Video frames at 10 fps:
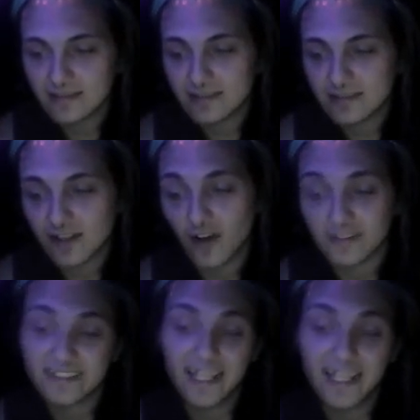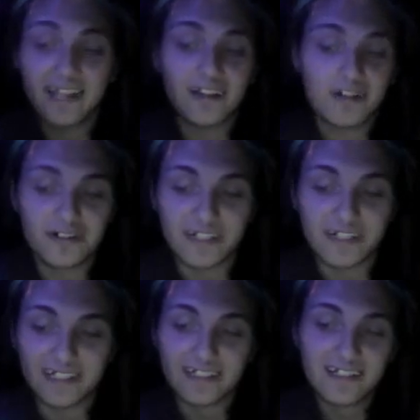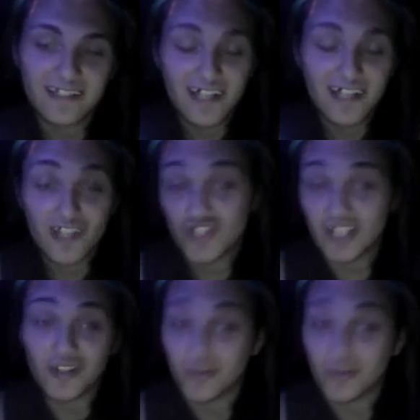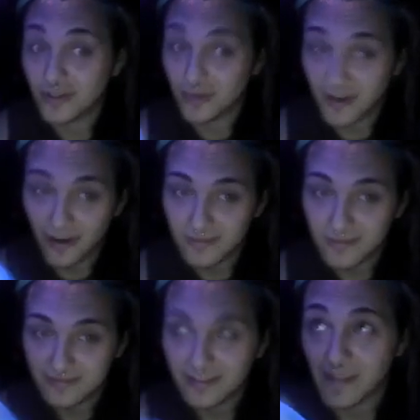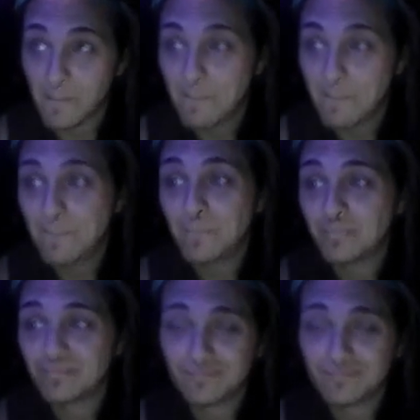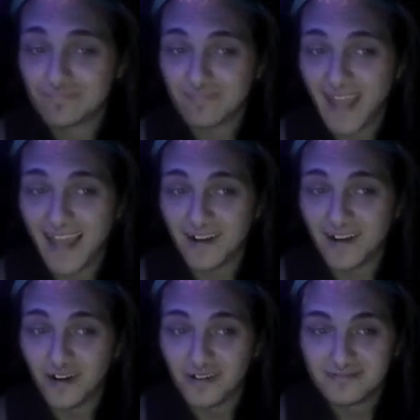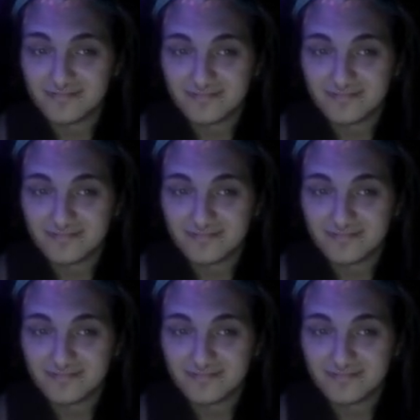It's called Stay Glow Green. Shit don't glow at all. Like, at all.